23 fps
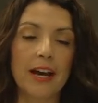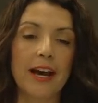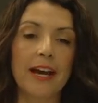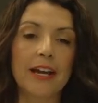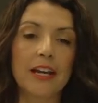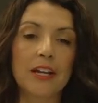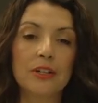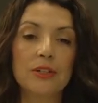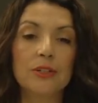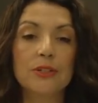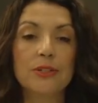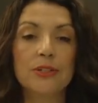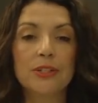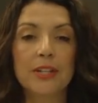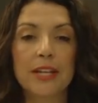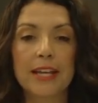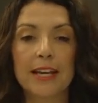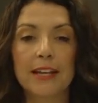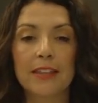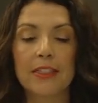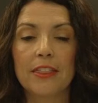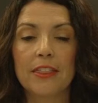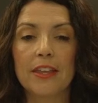I
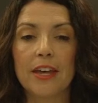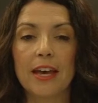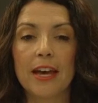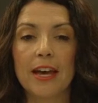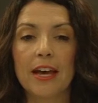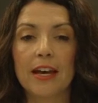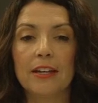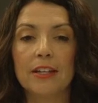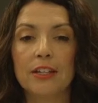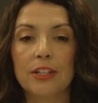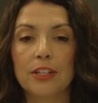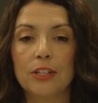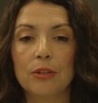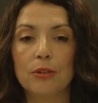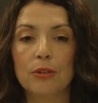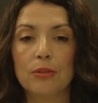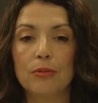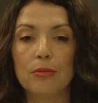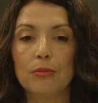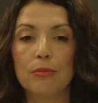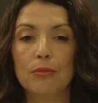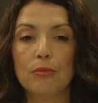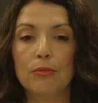understand that
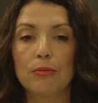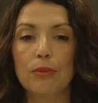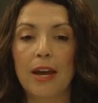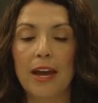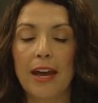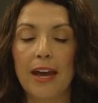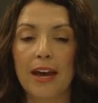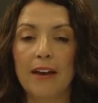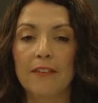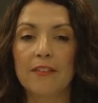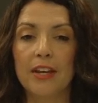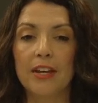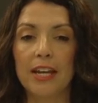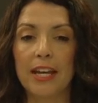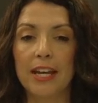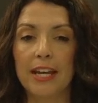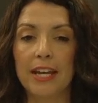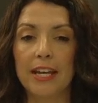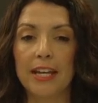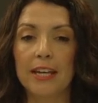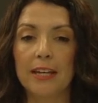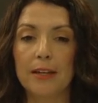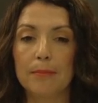you have
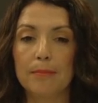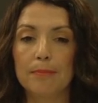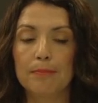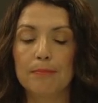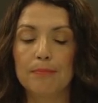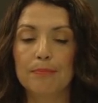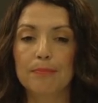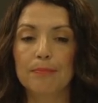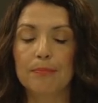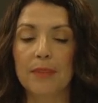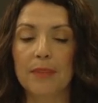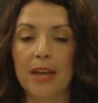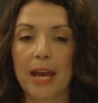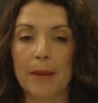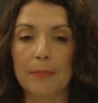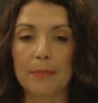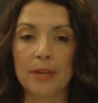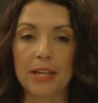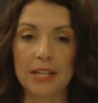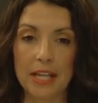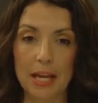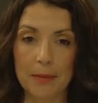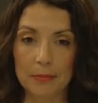
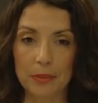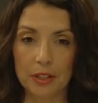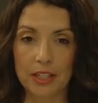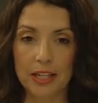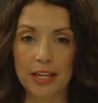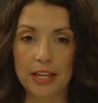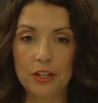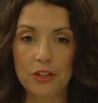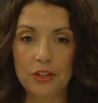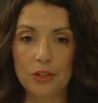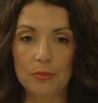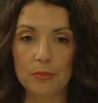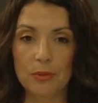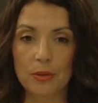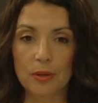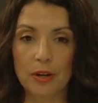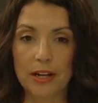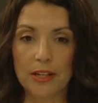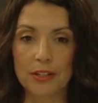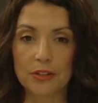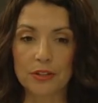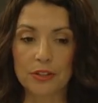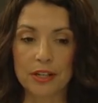an application
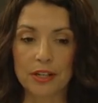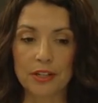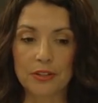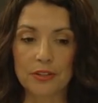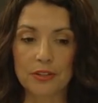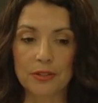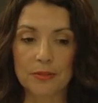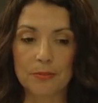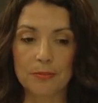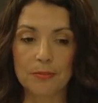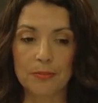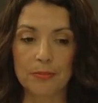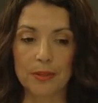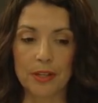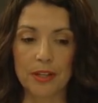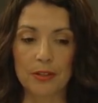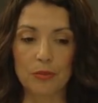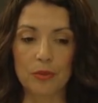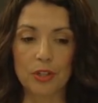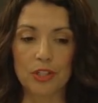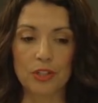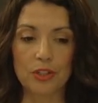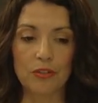process
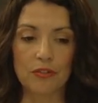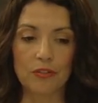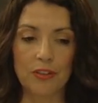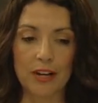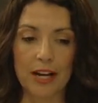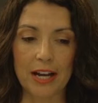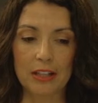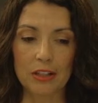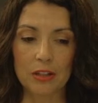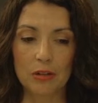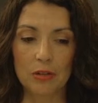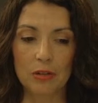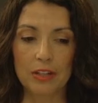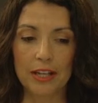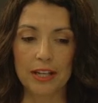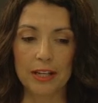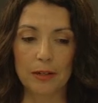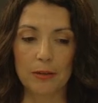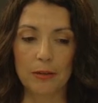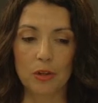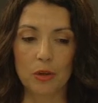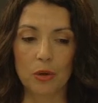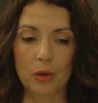in which you follow
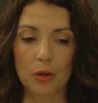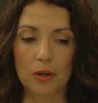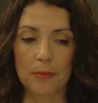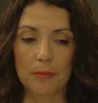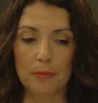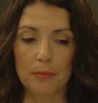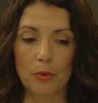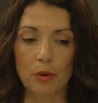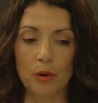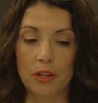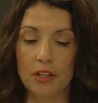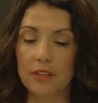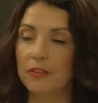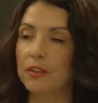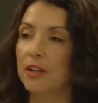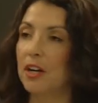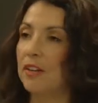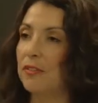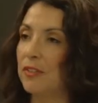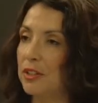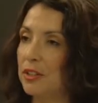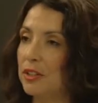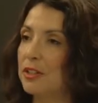like Board of
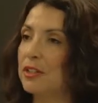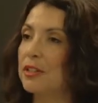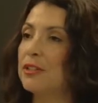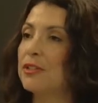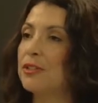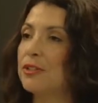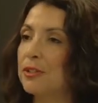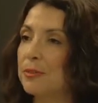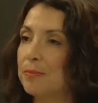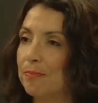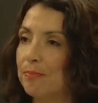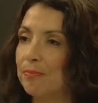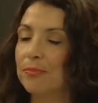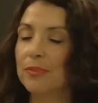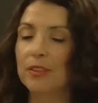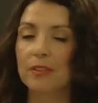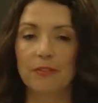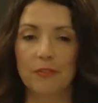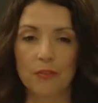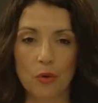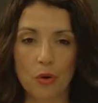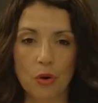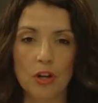Governors
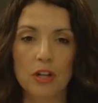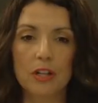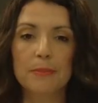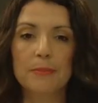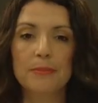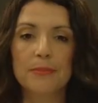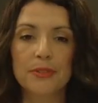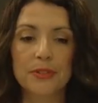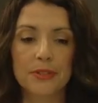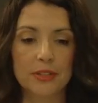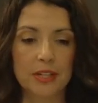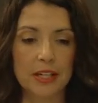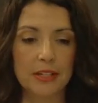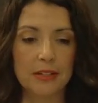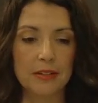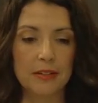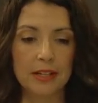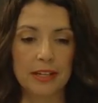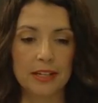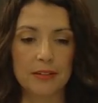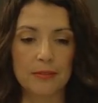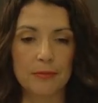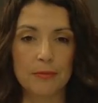forms
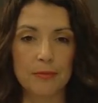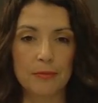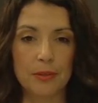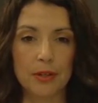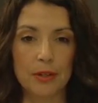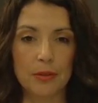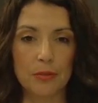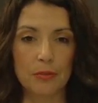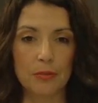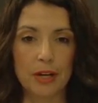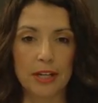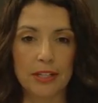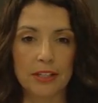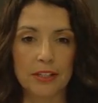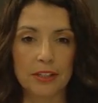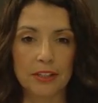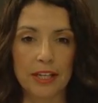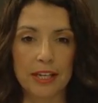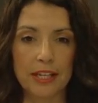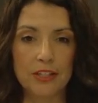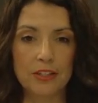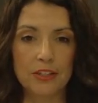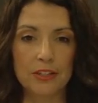and
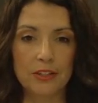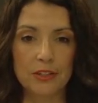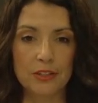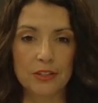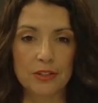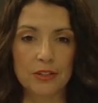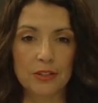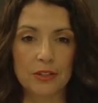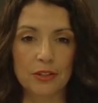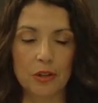regulations and